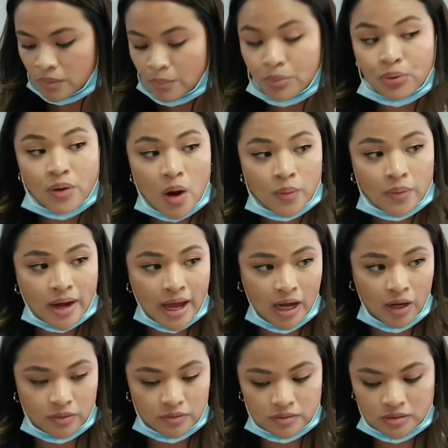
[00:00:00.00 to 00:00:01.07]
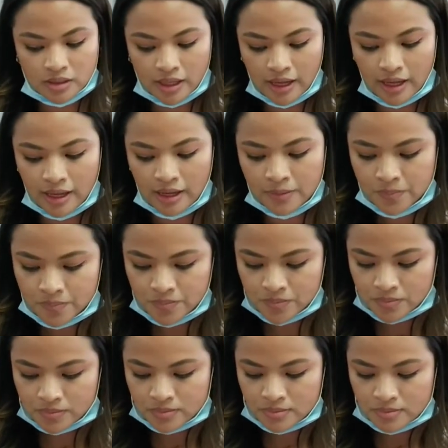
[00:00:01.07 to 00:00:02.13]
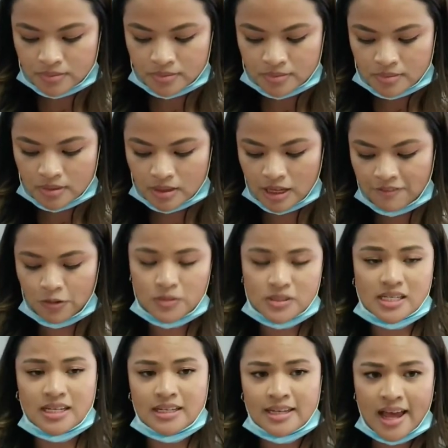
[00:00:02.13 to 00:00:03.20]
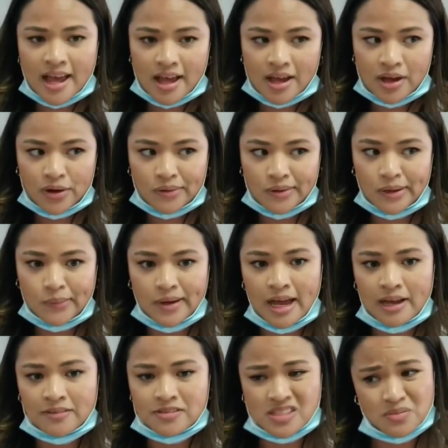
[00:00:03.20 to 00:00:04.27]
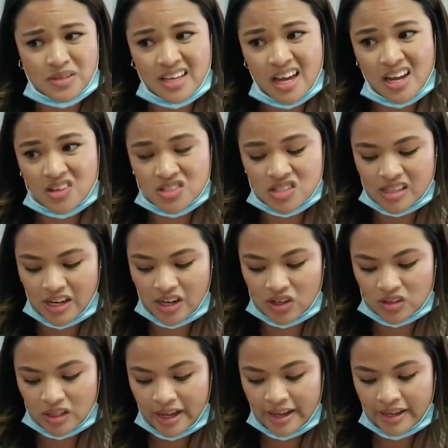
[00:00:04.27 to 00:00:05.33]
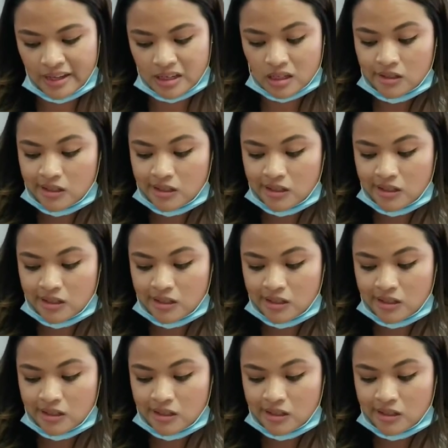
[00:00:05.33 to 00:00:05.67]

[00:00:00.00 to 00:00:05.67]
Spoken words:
Pronoun, okay? If it was a noun, it would have something else there, like